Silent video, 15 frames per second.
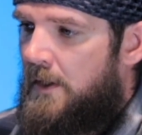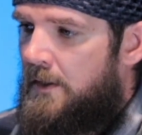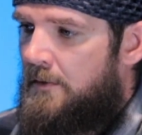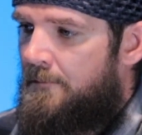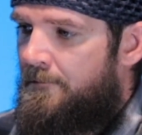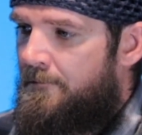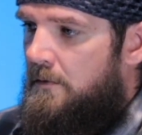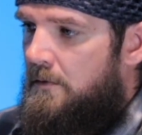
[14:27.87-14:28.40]

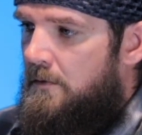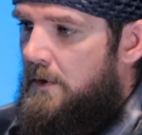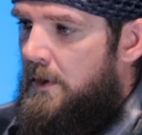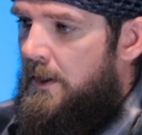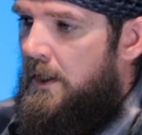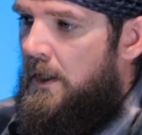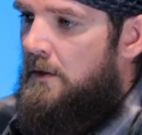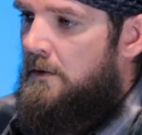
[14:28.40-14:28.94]
Like
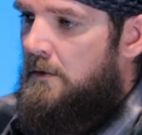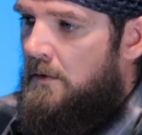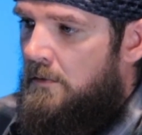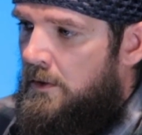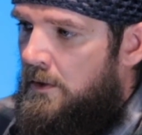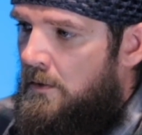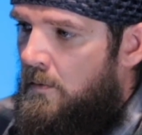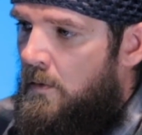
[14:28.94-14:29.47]
again,
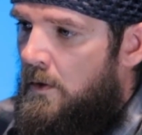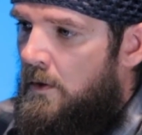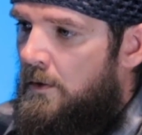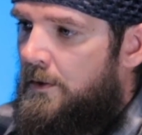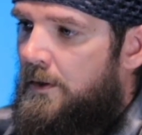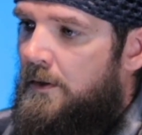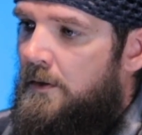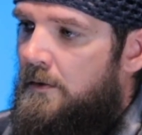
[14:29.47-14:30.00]
going into
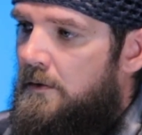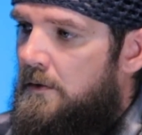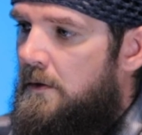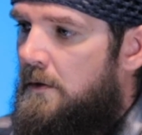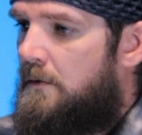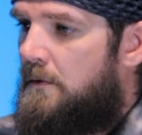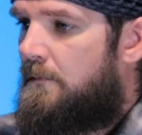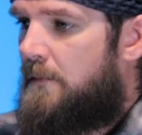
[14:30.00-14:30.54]
work,
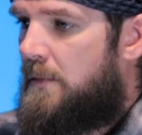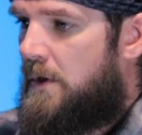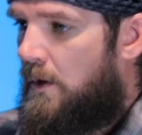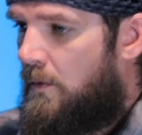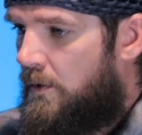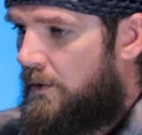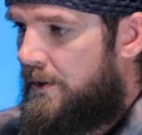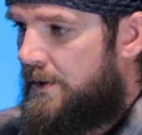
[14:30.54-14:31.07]
your
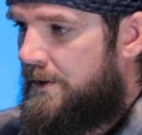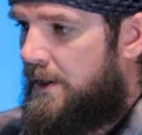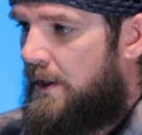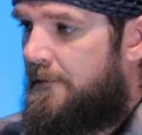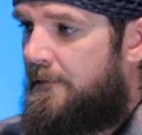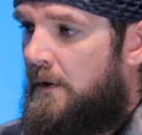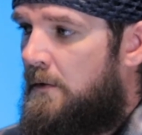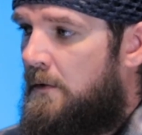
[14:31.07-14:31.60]
coworkers get
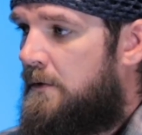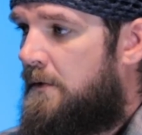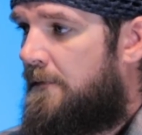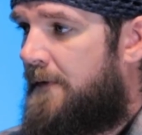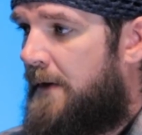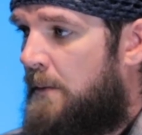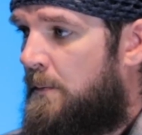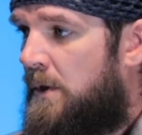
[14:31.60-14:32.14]
a vote, your
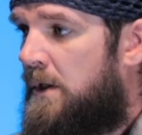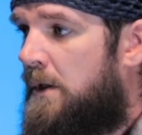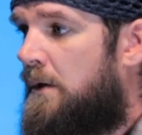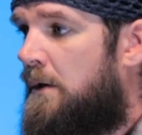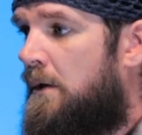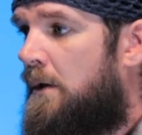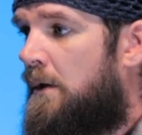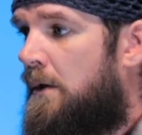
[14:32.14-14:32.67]
family,
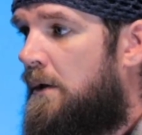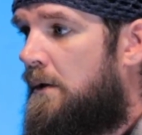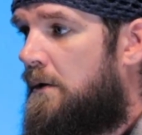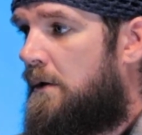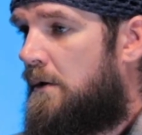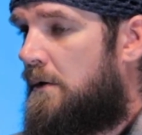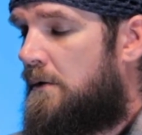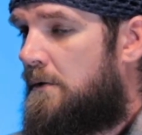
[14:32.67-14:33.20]

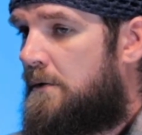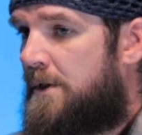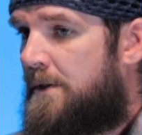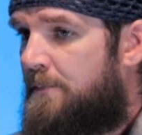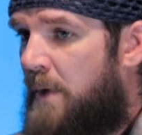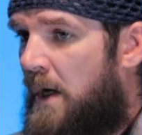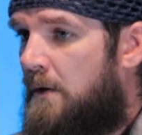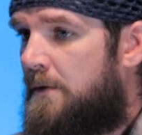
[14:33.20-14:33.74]
your
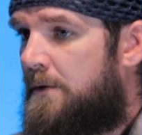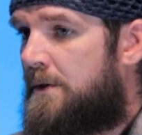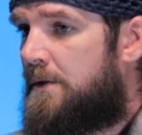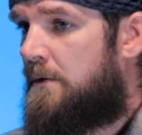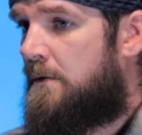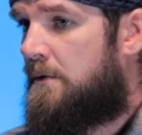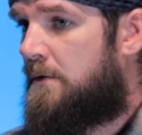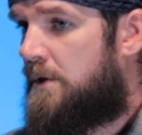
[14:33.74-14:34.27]
spouse,
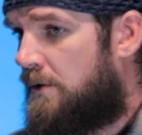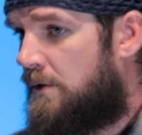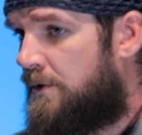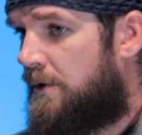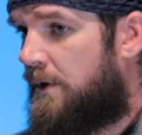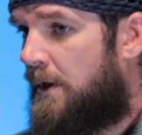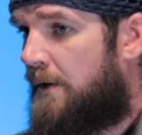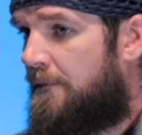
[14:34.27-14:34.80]
or your
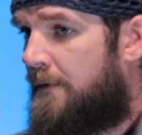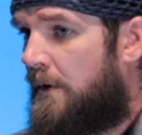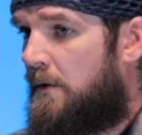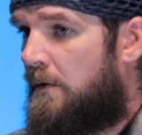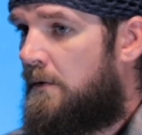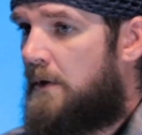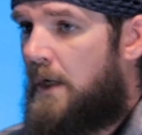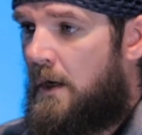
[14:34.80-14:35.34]
children get a
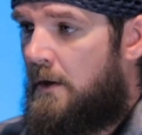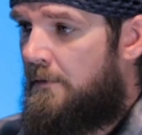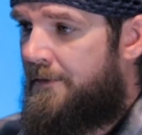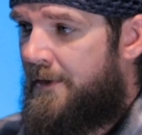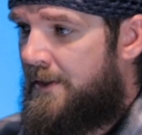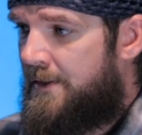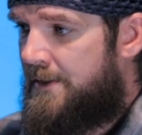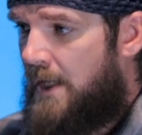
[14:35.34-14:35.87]
vote, and how
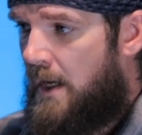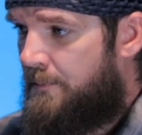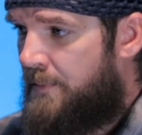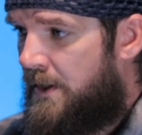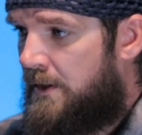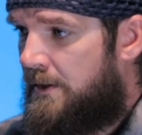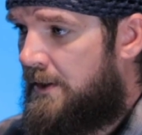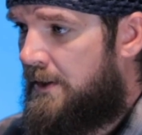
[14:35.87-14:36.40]
things
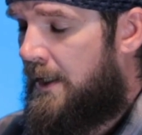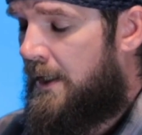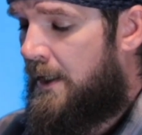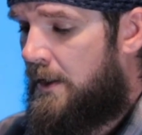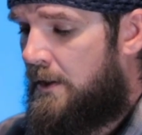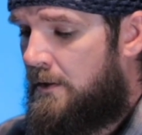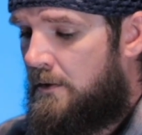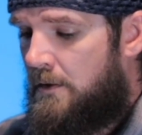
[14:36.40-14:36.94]
happen in the
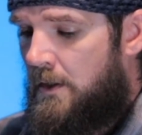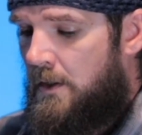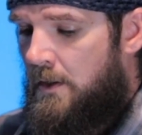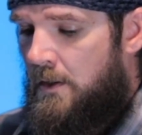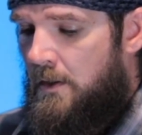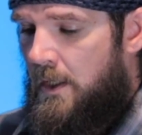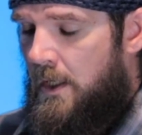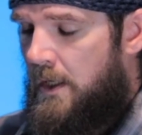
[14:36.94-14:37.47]
day
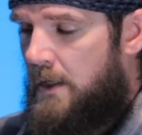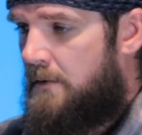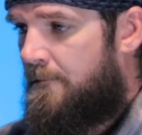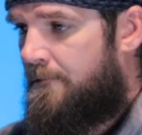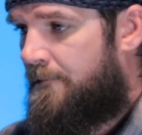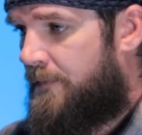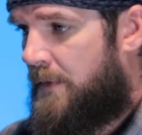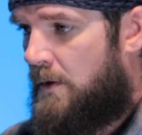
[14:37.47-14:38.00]
and
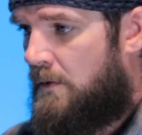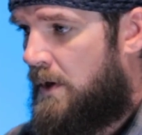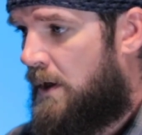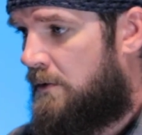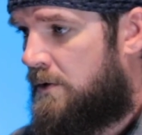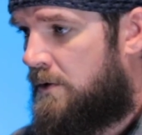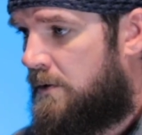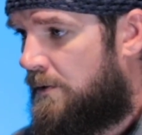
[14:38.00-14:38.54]

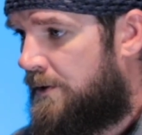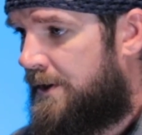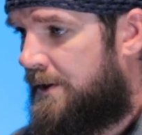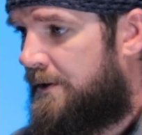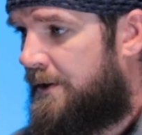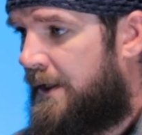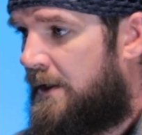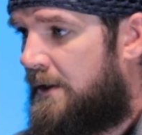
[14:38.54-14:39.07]
around chores
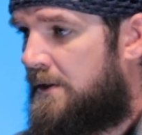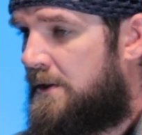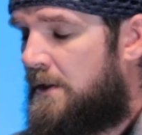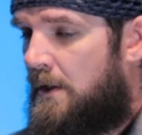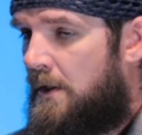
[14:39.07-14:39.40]
and things.